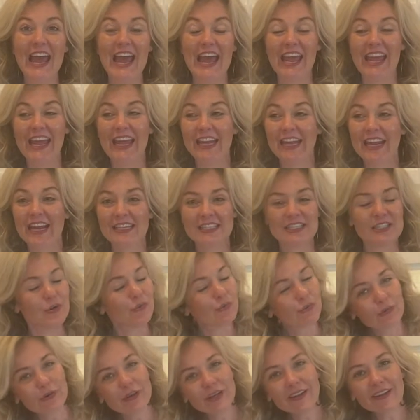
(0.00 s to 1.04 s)
And I said,
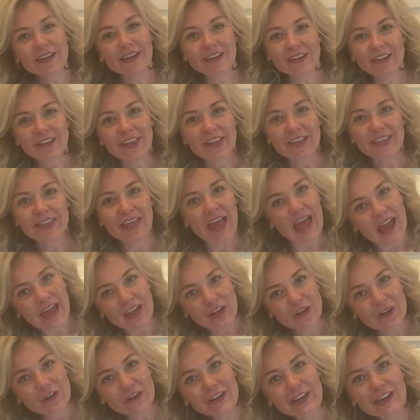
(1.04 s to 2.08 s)
really, are they that
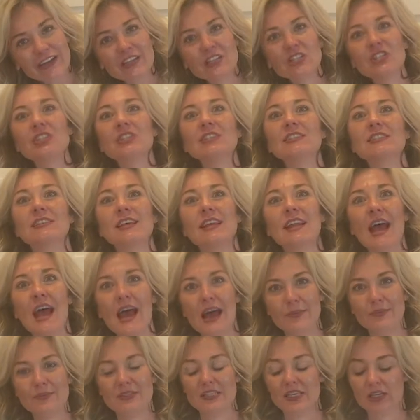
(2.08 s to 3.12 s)
good? And she said,
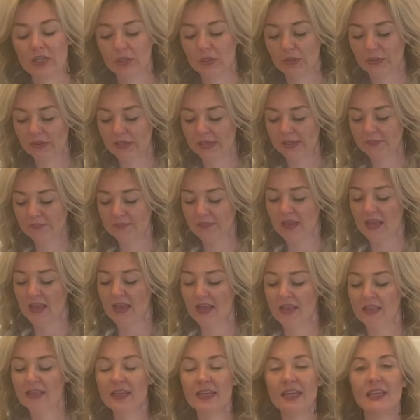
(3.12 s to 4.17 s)
absolutely.
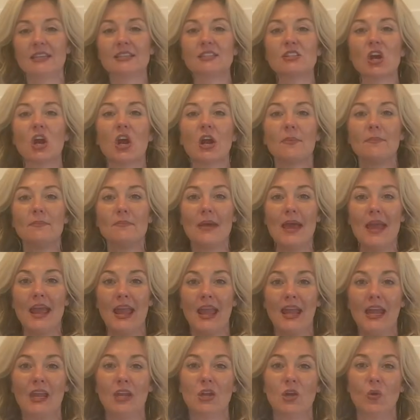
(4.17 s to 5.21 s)
These are
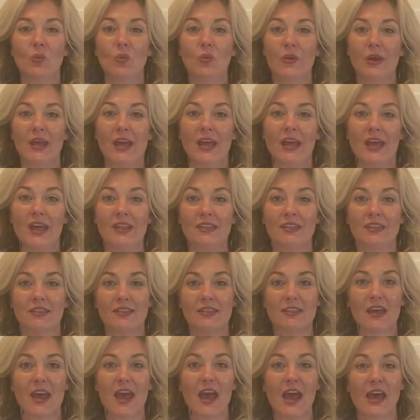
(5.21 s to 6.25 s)
made with
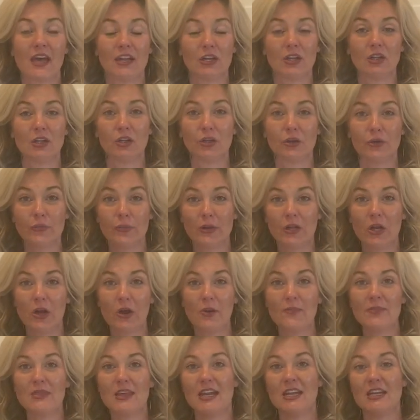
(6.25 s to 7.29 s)
an
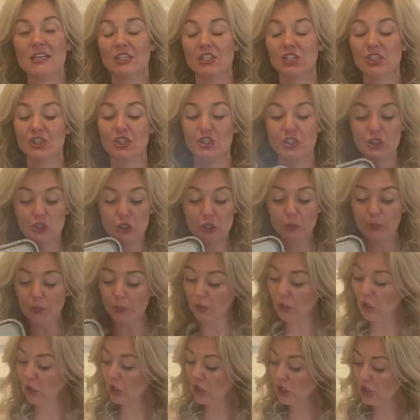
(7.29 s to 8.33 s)
aluminum that is super,